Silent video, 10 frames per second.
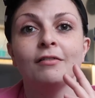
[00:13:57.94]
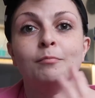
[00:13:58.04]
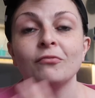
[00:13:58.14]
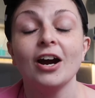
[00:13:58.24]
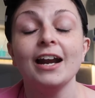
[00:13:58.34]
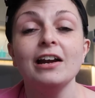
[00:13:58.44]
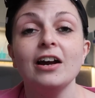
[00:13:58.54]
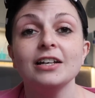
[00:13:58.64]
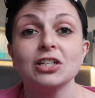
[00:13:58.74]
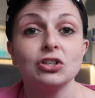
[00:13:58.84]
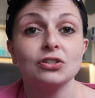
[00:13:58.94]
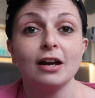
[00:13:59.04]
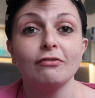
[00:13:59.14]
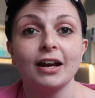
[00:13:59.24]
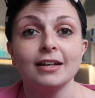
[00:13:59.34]
Friday night I just do
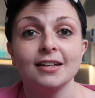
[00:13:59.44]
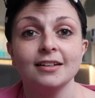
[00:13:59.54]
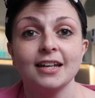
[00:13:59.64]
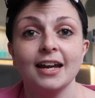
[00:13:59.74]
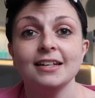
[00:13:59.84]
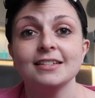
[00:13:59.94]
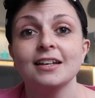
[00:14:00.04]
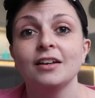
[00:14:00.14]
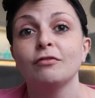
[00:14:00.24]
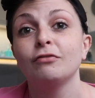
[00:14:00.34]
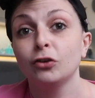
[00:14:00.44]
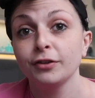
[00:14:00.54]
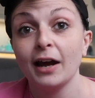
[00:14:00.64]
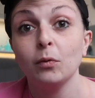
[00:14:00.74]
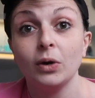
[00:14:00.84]
self-care Sundays for
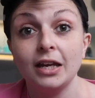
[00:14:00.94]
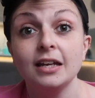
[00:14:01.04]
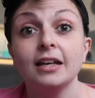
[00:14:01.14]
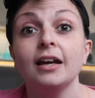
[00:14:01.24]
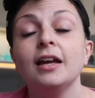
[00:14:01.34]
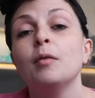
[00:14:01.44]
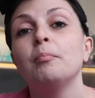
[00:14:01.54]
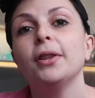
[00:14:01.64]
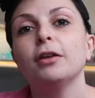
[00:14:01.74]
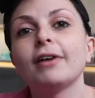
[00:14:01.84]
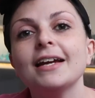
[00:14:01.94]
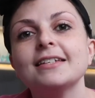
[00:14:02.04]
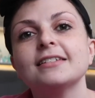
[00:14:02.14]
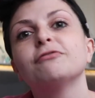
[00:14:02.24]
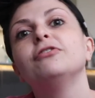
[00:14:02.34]
that week, but the rest
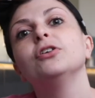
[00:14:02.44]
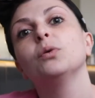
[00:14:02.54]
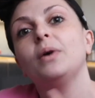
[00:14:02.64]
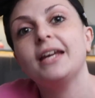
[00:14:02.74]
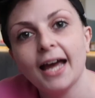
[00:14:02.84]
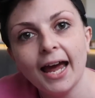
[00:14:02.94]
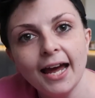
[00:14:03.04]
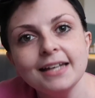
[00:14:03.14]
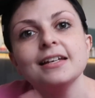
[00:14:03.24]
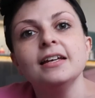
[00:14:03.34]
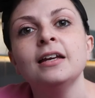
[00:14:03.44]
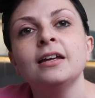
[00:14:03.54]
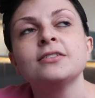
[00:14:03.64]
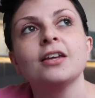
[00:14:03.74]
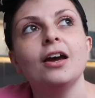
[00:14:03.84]
is for the week ahead.
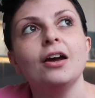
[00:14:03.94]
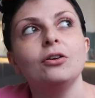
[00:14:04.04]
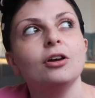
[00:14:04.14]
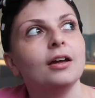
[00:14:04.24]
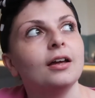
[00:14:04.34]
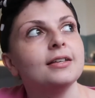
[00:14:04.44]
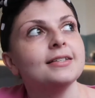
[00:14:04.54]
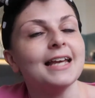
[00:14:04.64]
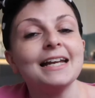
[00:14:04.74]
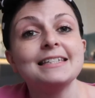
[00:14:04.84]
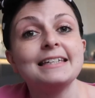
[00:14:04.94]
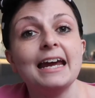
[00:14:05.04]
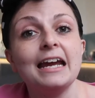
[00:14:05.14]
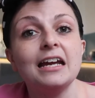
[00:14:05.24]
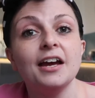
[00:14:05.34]
So
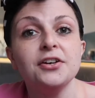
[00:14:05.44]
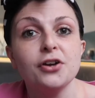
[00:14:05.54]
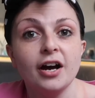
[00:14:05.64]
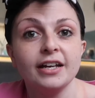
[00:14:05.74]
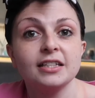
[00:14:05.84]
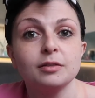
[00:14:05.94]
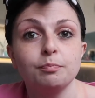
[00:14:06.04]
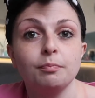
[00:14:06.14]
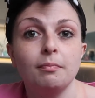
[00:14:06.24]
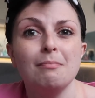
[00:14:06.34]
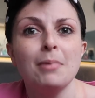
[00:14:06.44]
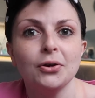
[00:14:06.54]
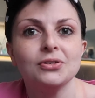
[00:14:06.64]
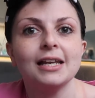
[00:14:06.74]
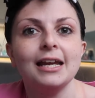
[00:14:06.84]
Saturday nights
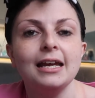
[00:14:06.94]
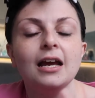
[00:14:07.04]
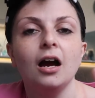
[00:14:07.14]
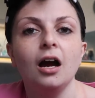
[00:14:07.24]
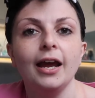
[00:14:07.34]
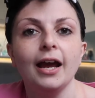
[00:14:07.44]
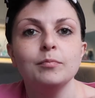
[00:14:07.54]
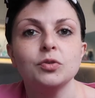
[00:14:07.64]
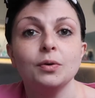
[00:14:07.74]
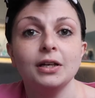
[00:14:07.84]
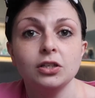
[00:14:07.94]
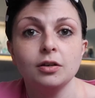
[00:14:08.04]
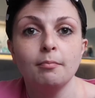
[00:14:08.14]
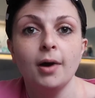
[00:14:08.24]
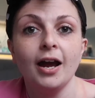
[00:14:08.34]
mostly I am doing
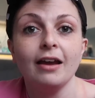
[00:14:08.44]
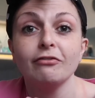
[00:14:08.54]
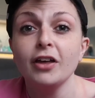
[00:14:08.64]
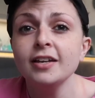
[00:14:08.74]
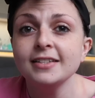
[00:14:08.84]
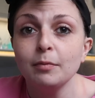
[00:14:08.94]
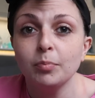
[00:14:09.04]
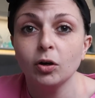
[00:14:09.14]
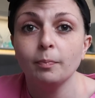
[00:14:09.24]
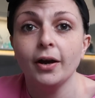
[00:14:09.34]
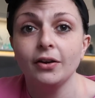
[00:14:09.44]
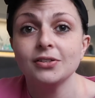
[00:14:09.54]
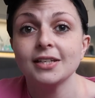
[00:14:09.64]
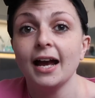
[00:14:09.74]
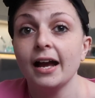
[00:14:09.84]
my Thursday blog
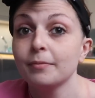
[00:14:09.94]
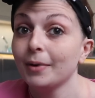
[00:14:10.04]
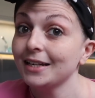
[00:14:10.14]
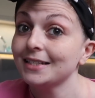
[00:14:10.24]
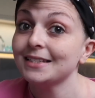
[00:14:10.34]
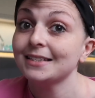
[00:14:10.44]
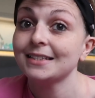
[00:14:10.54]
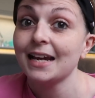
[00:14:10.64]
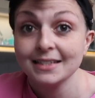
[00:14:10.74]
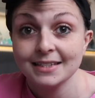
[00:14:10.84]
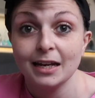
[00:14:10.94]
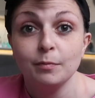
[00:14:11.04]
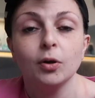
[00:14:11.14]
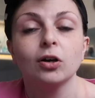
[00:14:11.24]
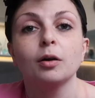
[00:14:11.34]
post and my Saturday
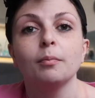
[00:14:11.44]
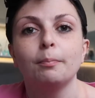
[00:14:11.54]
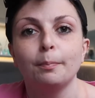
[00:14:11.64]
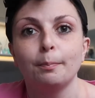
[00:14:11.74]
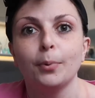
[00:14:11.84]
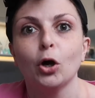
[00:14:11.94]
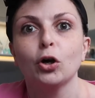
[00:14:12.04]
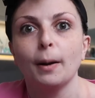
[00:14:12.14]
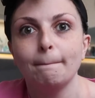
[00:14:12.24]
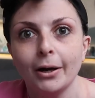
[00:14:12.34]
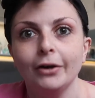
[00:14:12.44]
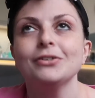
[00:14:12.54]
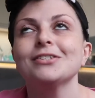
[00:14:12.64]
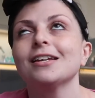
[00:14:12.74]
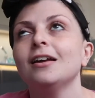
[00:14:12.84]
blog
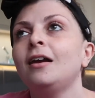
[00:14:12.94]
post.